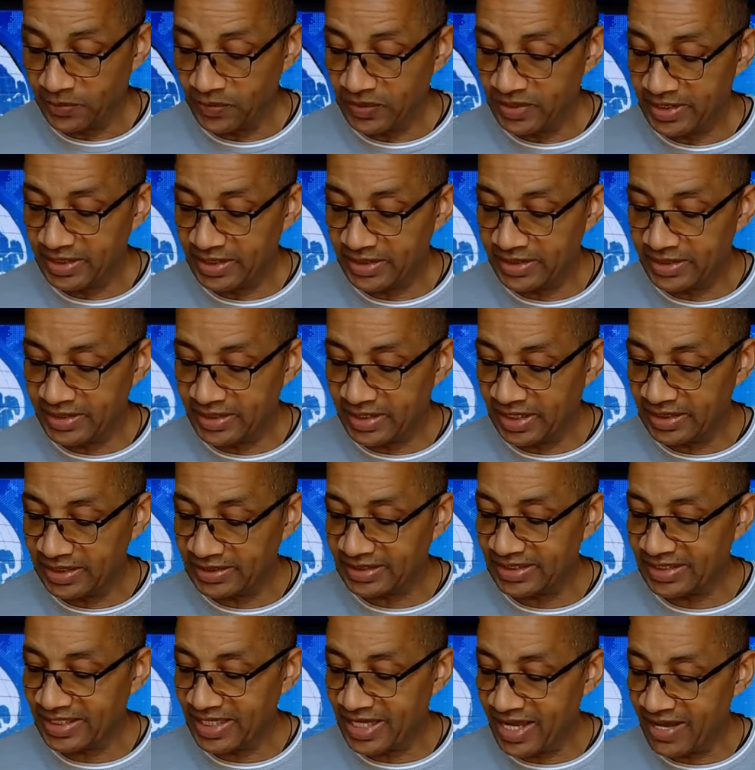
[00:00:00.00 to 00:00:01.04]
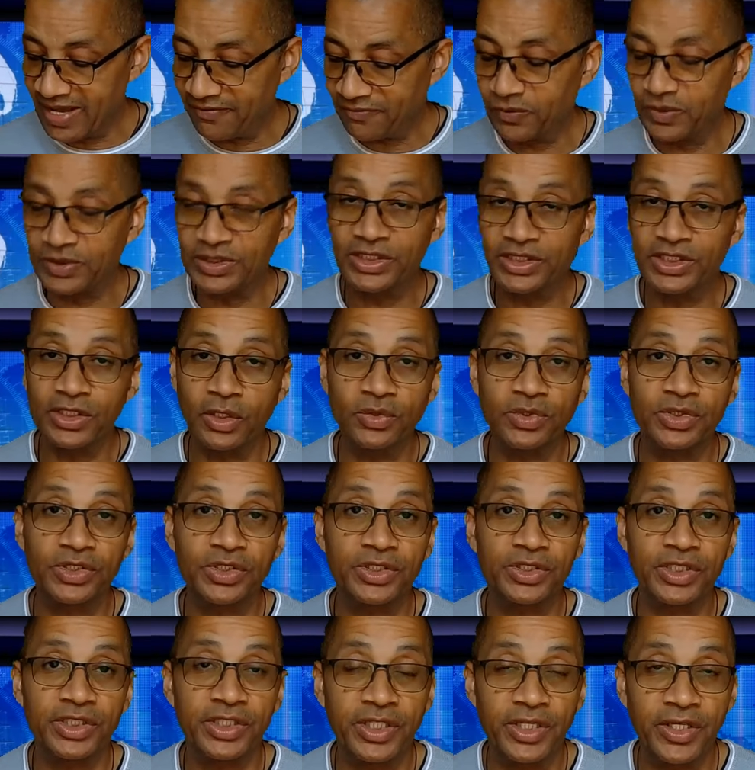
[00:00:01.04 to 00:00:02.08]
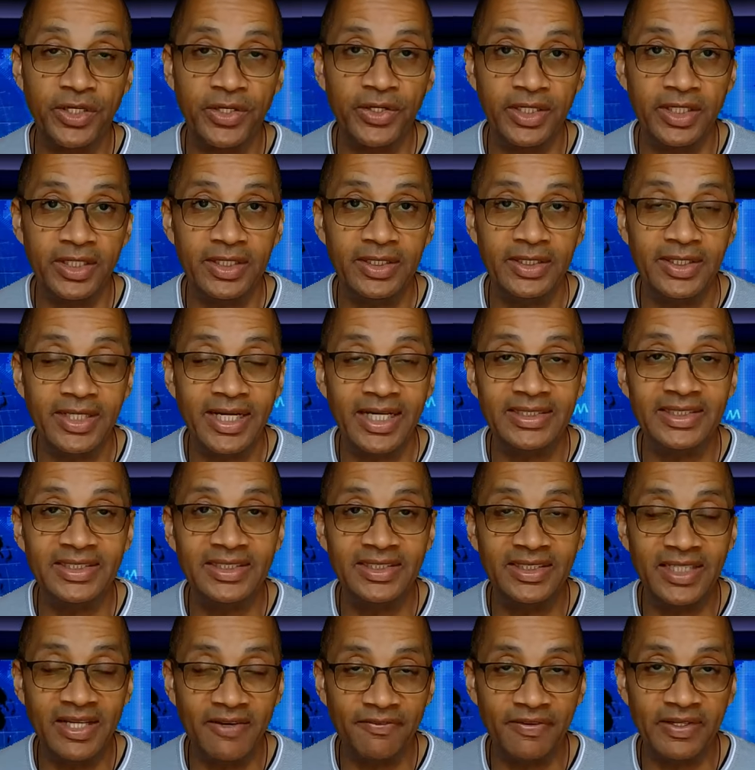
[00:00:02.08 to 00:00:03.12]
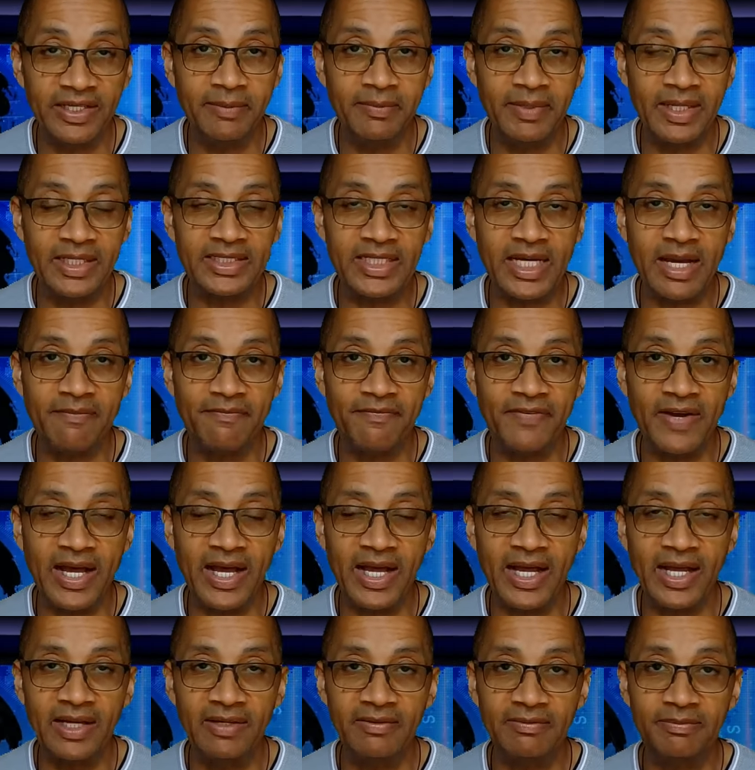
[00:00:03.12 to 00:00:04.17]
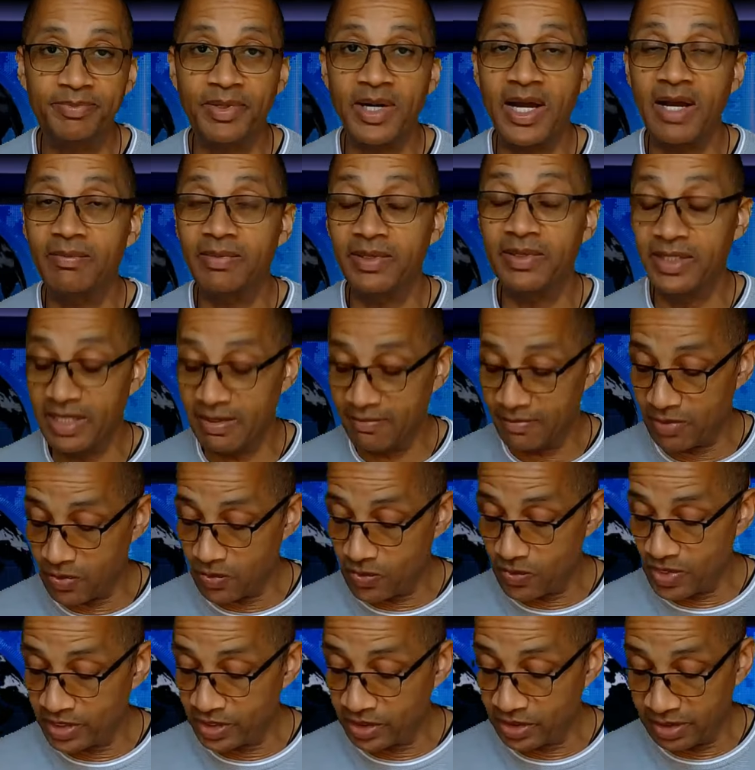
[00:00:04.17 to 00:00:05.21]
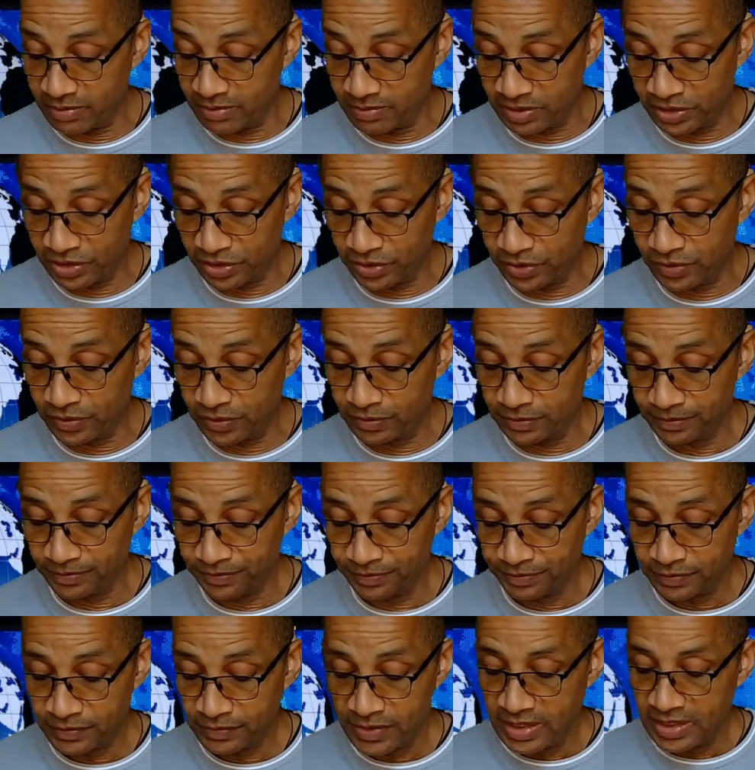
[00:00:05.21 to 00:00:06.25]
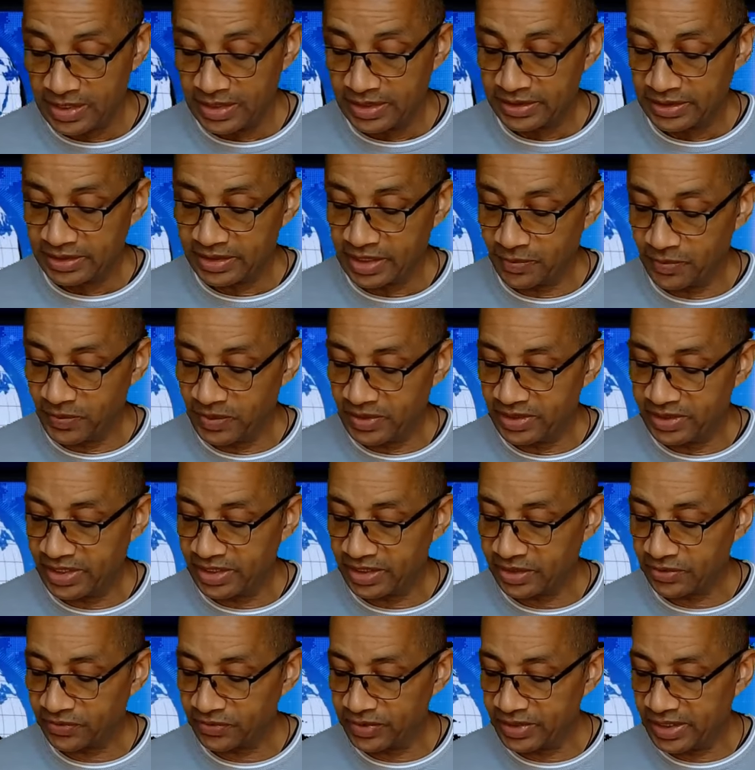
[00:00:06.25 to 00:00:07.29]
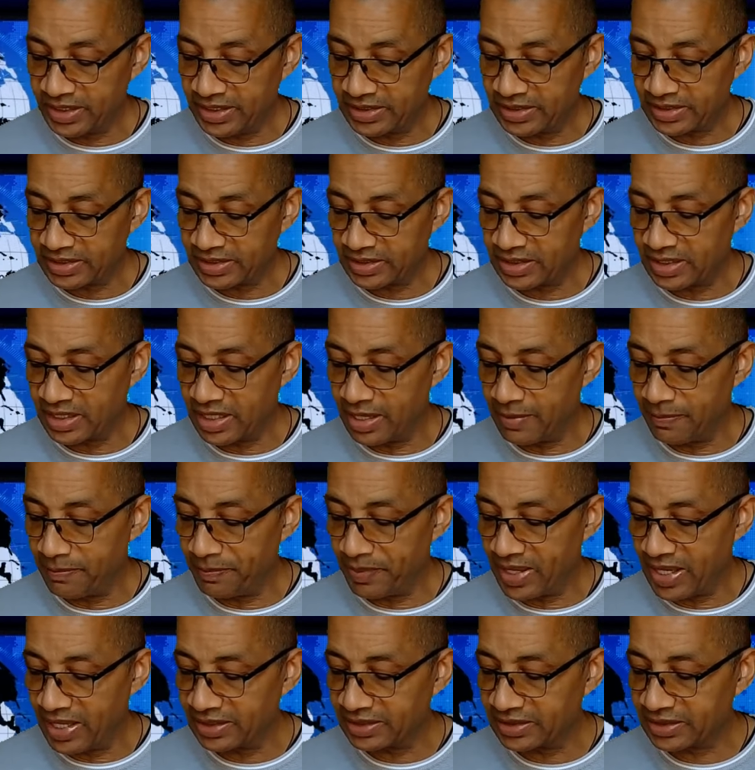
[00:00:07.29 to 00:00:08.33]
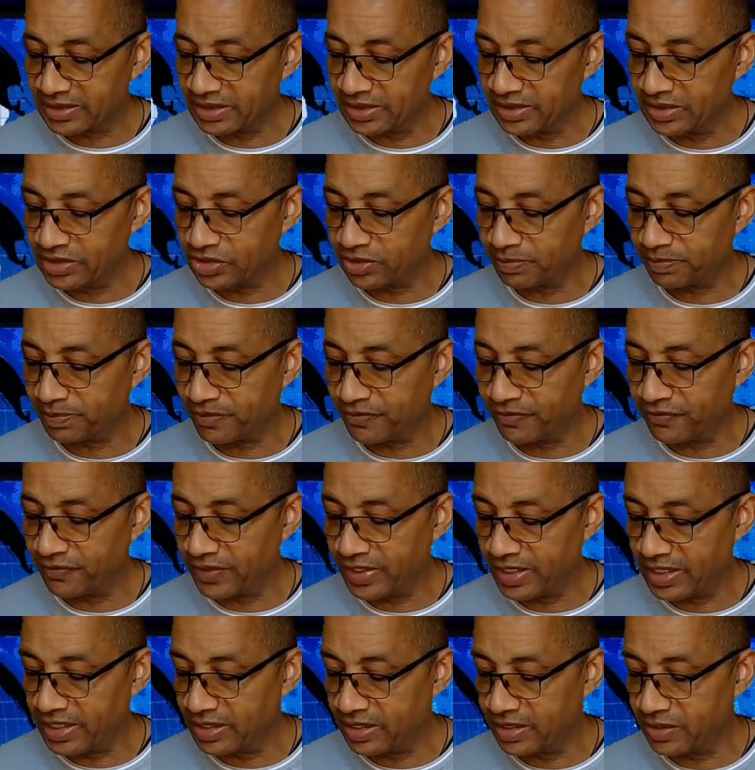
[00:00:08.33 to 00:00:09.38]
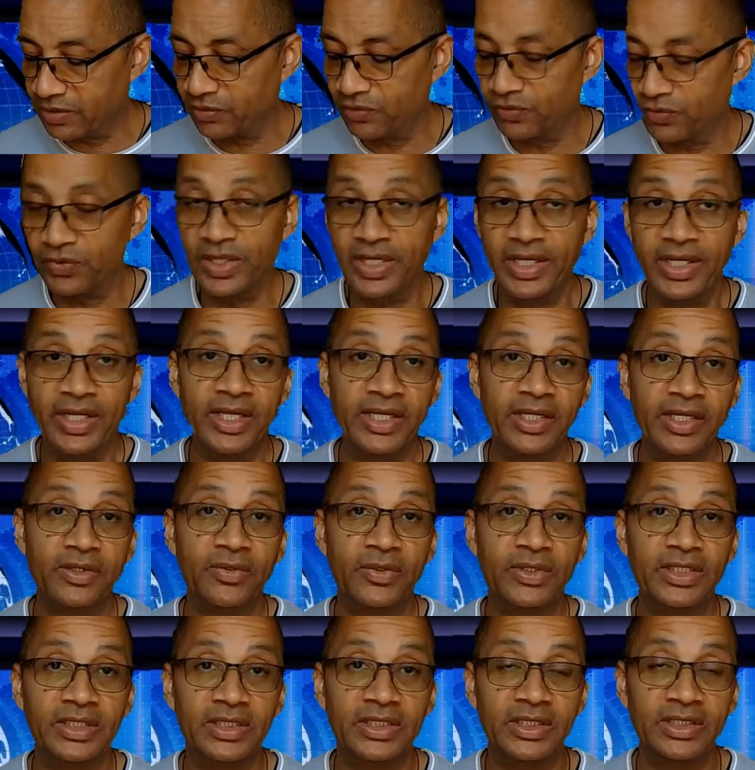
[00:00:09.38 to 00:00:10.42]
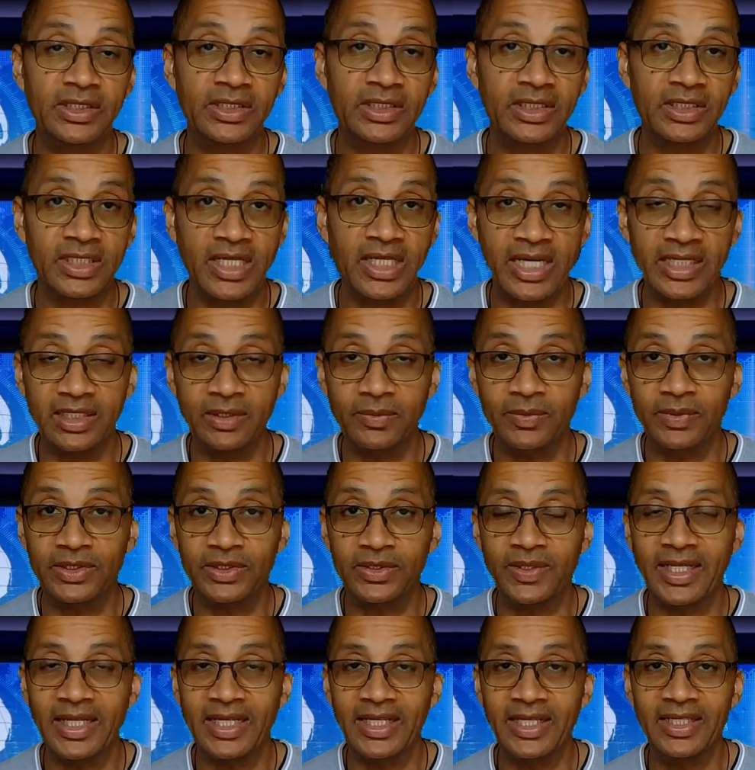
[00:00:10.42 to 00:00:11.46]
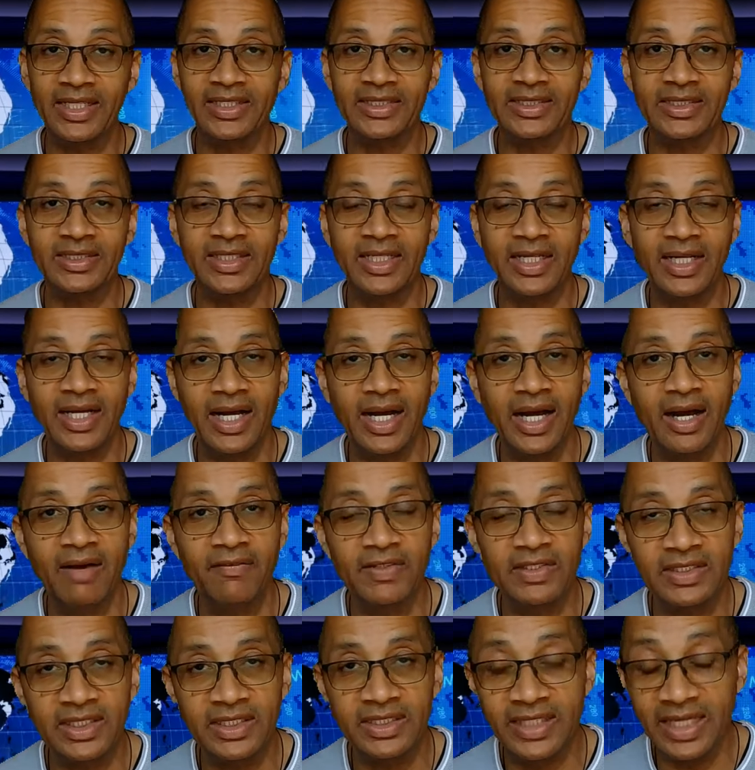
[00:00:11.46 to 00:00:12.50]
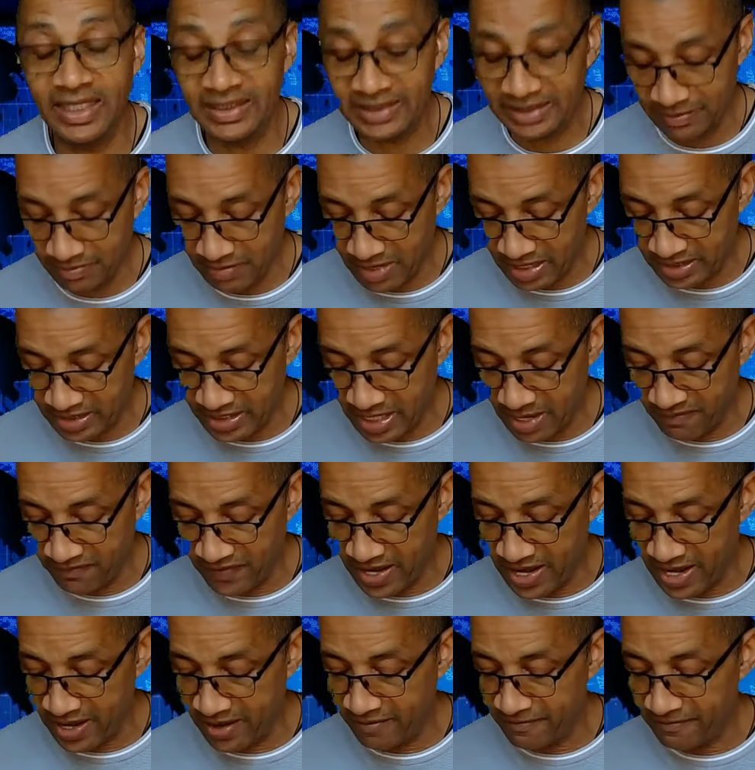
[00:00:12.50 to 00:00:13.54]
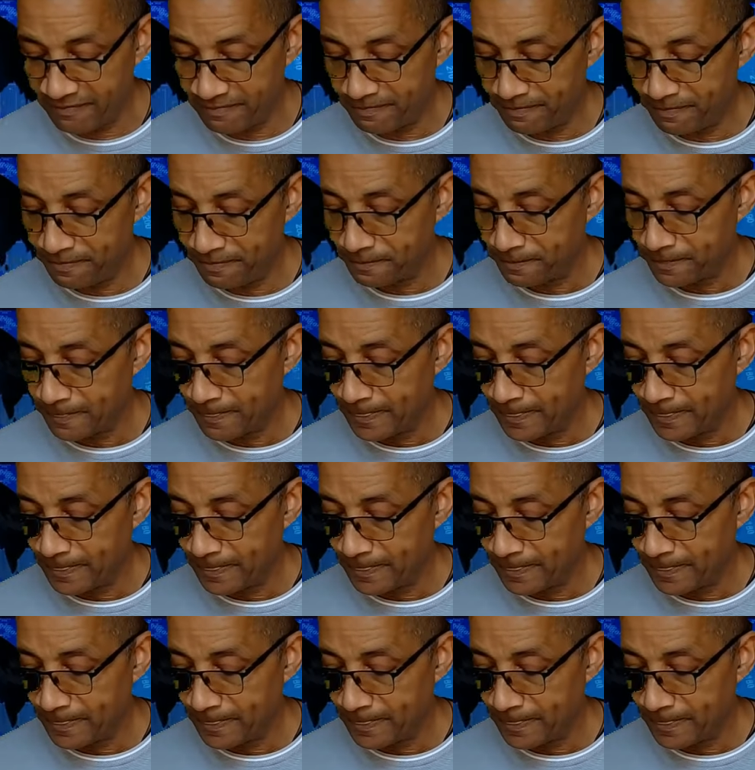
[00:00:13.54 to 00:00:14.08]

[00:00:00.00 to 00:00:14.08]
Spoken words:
Someone that doesn't F with Social Security. That's definitely in my top 5, probably number 1 or number 2. Someone that creates a policy to prevent rent increases, just like there was on that list. Obviously, that's in my top 5.